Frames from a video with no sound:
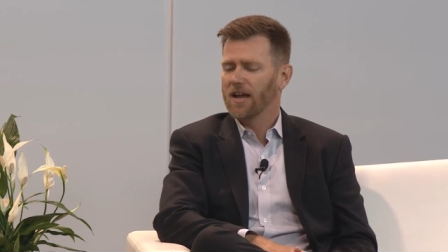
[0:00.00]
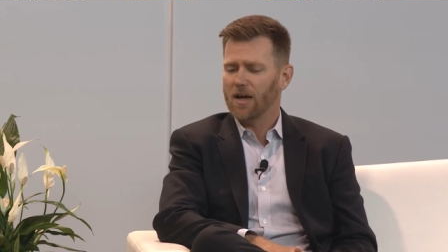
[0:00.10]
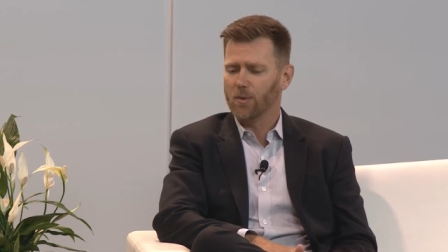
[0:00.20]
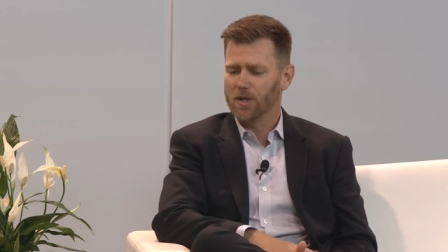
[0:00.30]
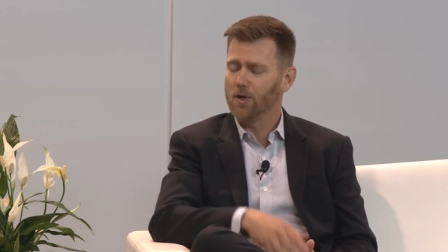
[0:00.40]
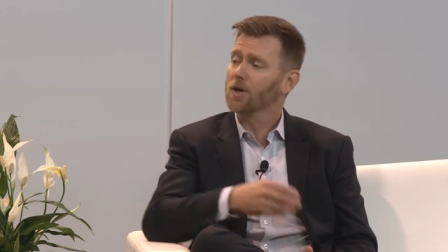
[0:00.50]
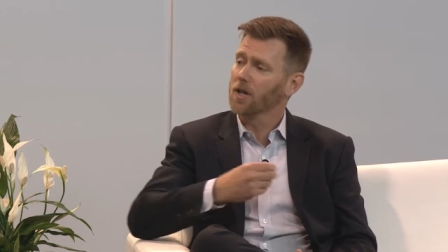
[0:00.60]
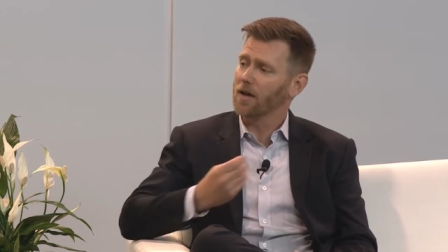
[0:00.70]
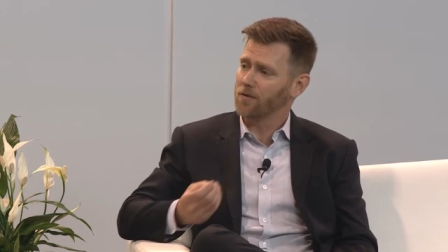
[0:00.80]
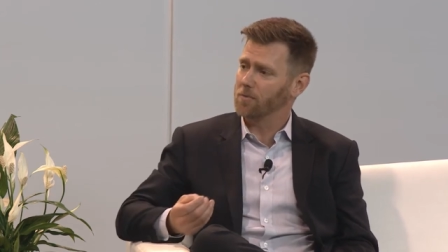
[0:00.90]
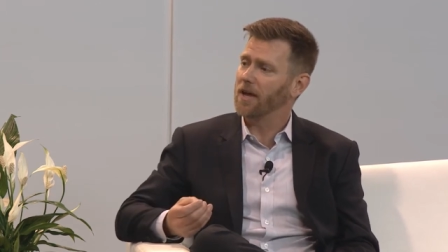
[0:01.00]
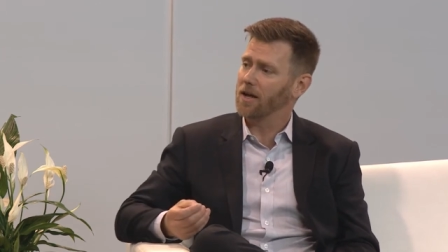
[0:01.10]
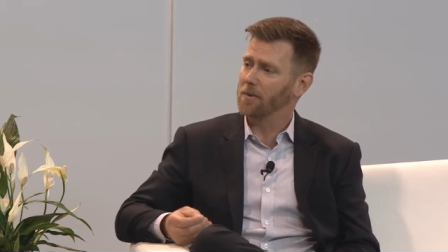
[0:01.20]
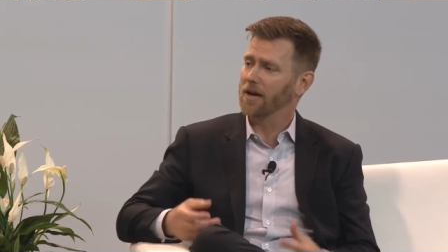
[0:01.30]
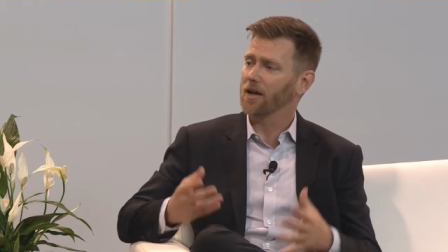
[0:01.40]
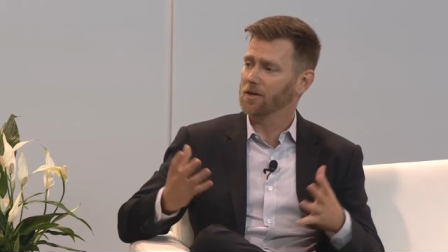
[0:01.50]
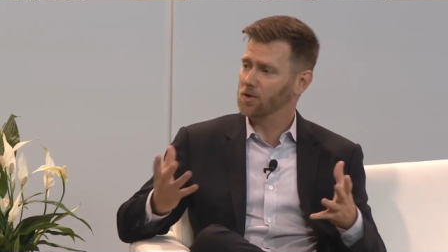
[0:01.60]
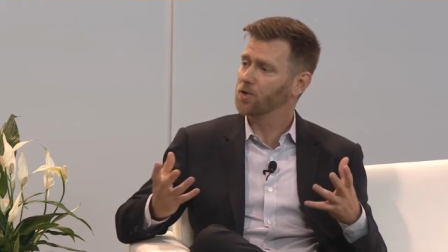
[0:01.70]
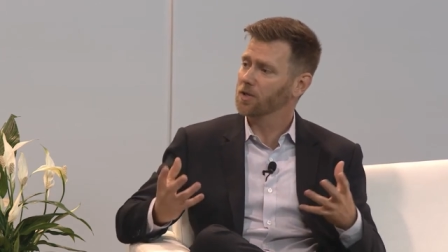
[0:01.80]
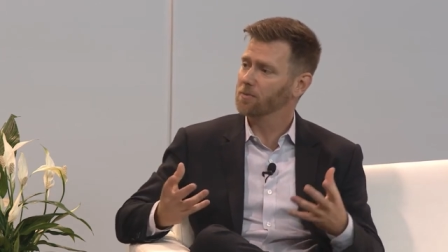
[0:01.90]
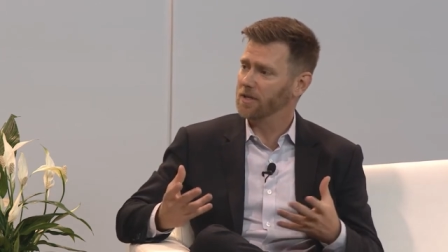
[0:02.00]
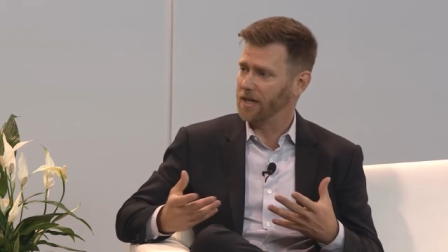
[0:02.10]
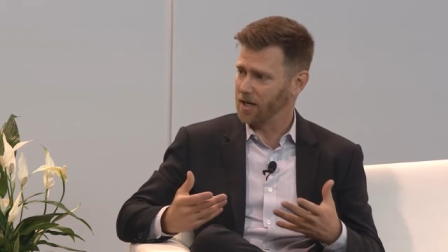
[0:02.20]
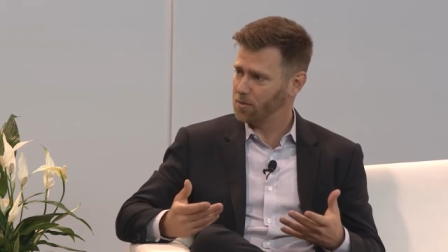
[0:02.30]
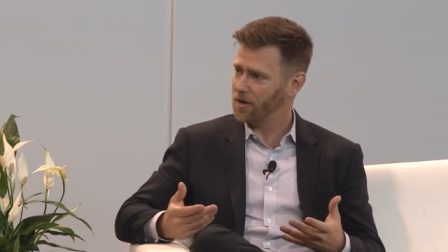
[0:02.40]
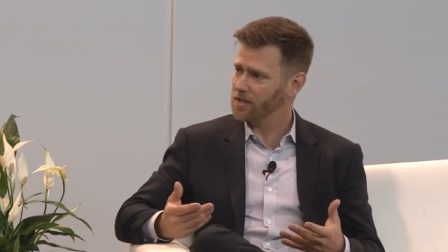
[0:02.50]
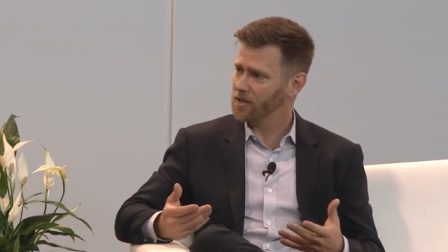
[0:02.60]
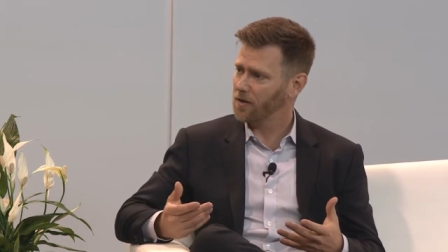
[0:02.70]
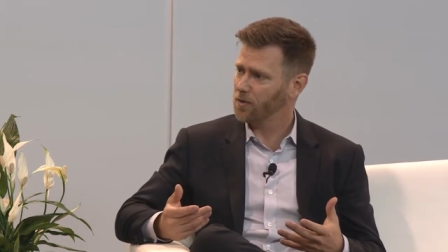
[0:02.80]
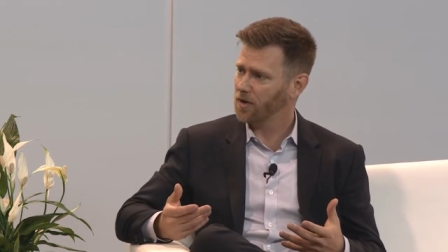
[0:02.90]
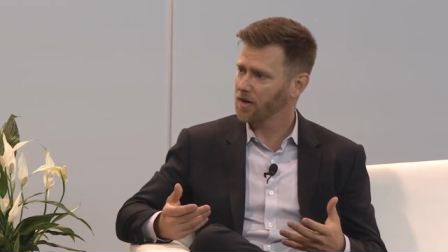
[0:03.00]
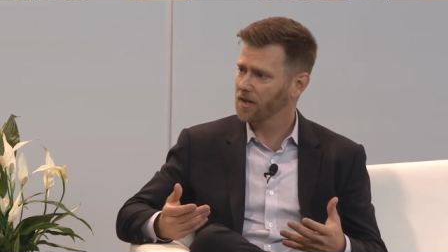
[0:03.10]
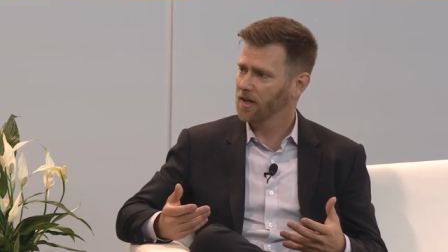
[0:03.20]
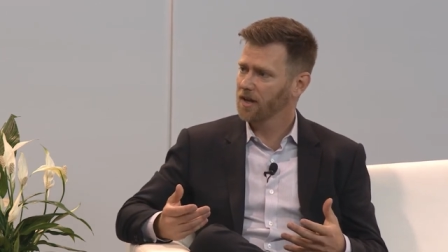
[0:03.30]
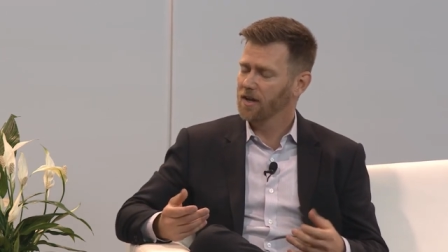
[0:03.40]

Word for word: And we learned a lot from that about how to truly build enterprise software. Yeah.